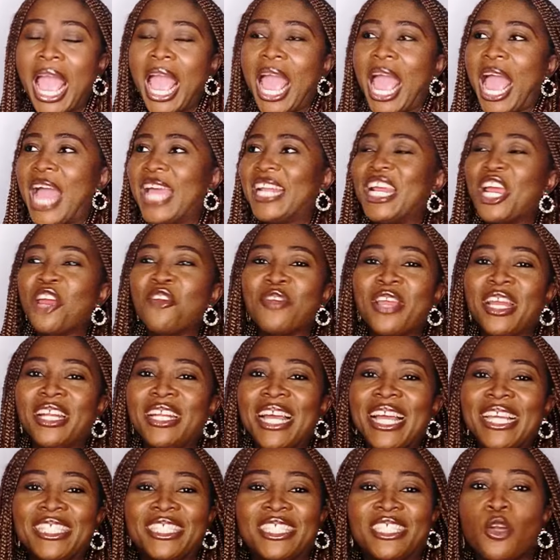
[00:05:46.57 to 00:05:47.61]
and I
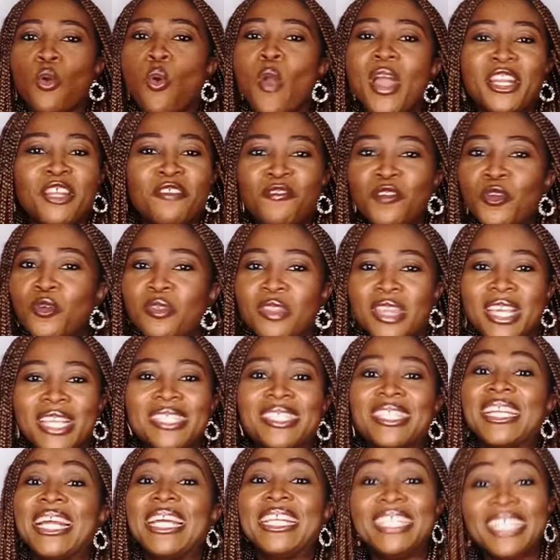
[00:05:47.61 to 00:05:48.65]
realized quite a few things that
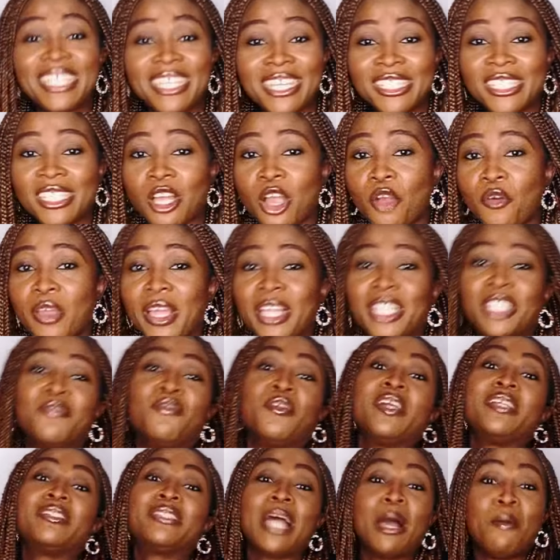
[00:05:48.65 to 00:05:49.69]
I needed to correct. For
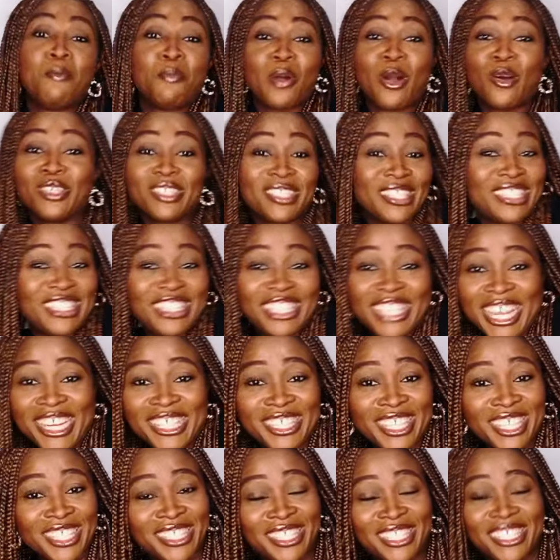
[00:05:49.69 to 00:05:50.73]
example, I was this
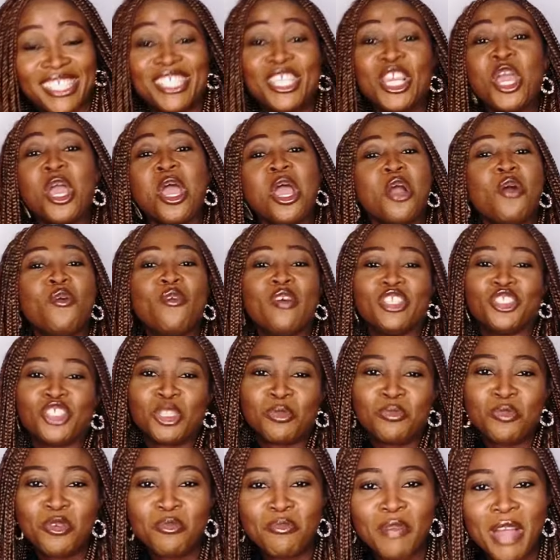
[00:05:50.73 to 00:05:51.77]
JJC who had just
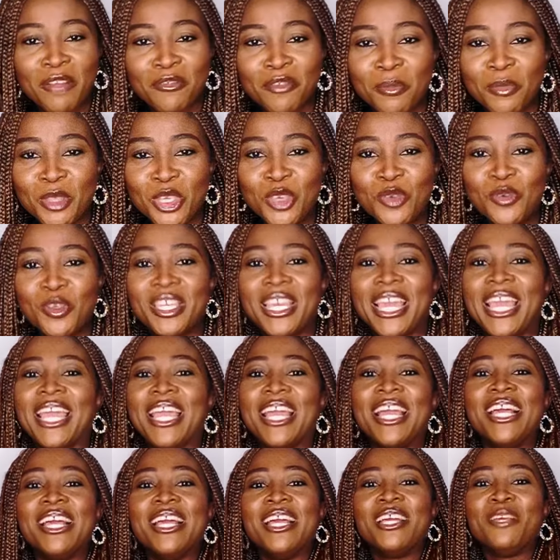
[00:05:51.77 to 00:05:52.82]
moved back from the UK,
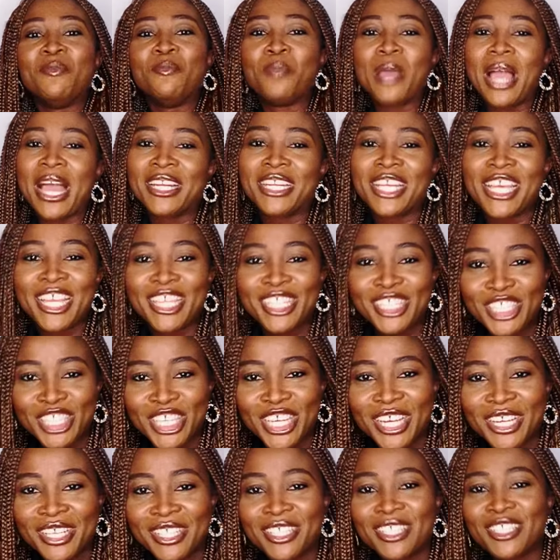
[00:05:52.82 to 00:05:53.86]
an
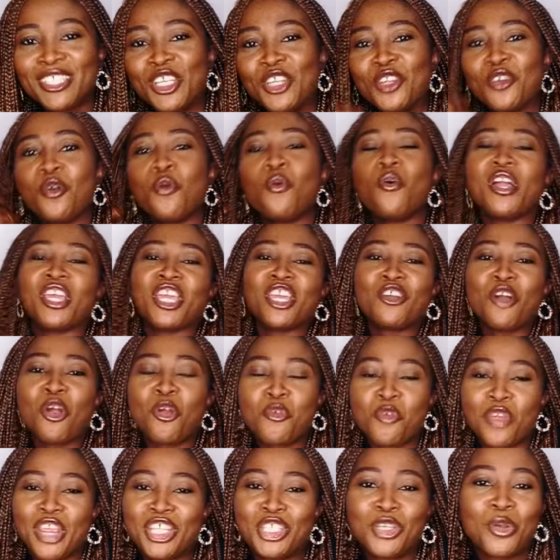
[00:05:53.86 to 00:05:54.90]
intern, you know, working on
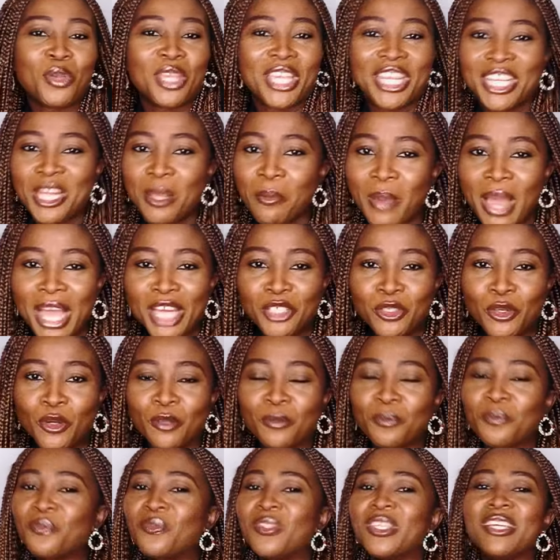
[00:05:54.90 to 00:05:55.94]
radio in Ibadan.
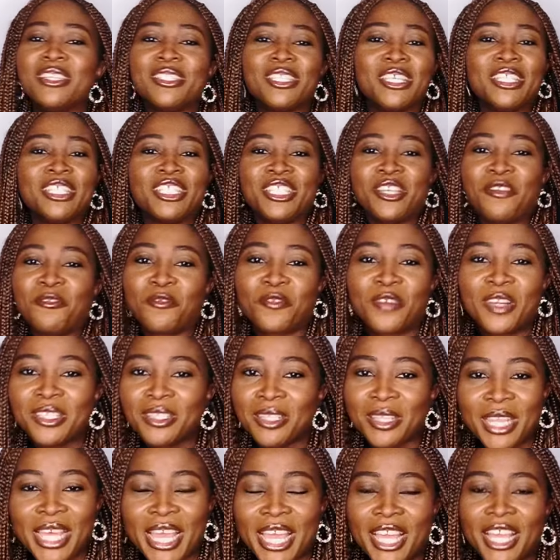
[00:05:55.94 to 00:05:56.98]
It's a different
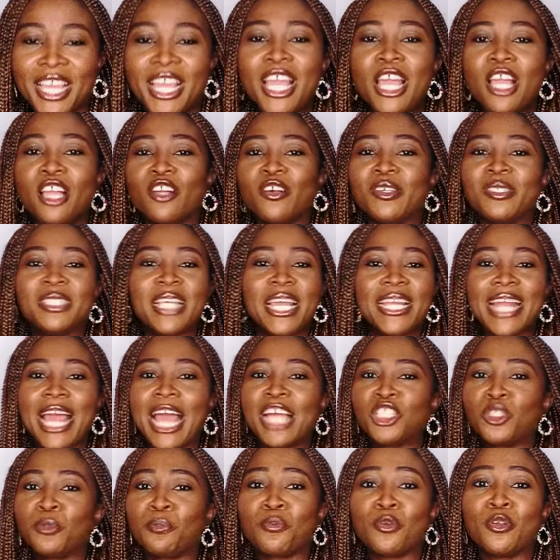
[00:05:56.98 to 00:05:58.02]
thing, because then I had
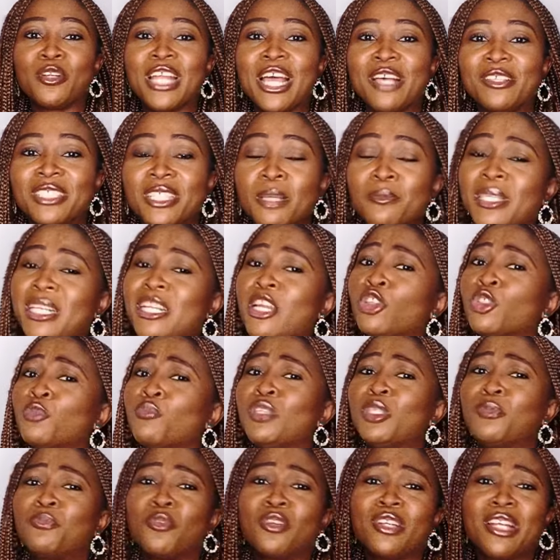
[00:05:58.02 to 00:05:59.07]
to pronounce things and I was
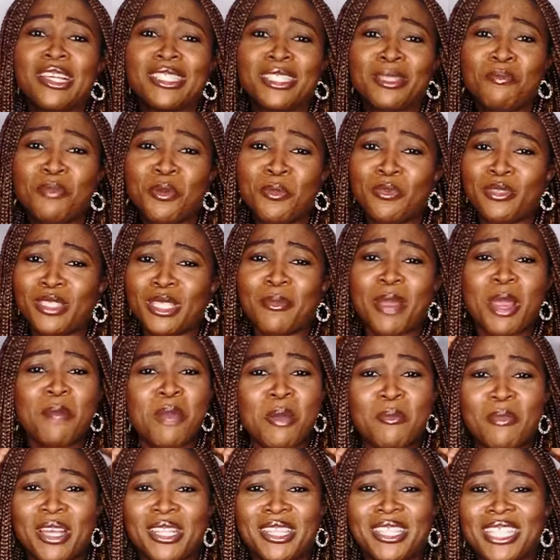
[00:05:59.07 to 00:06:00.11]
mispronouncing people's name. I
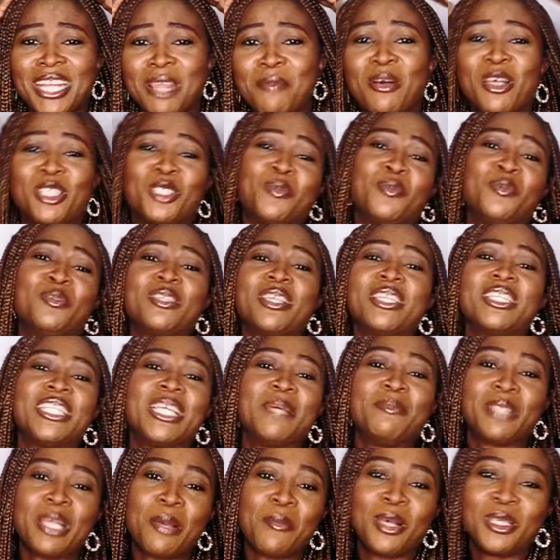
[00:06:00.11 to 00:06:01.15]
remember the name I was supposed, the
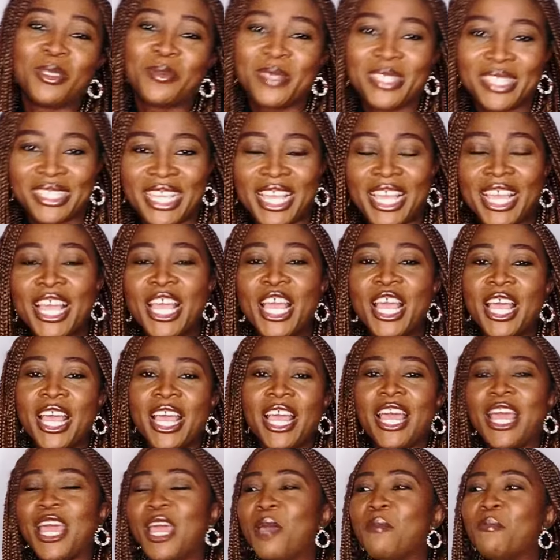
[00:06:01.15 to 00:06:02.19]
time I was supposed to
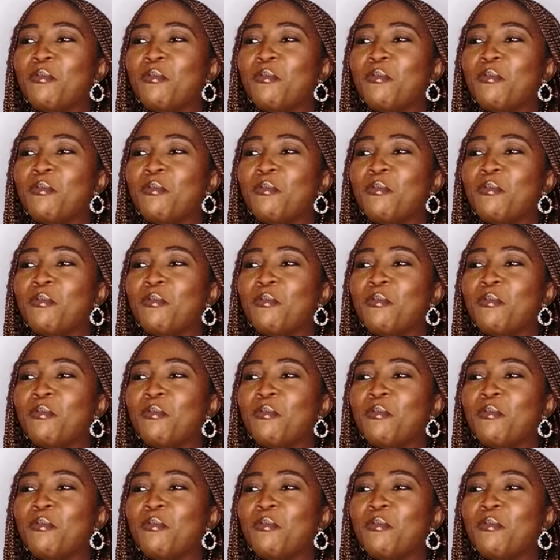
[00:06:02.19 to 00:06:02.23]
say,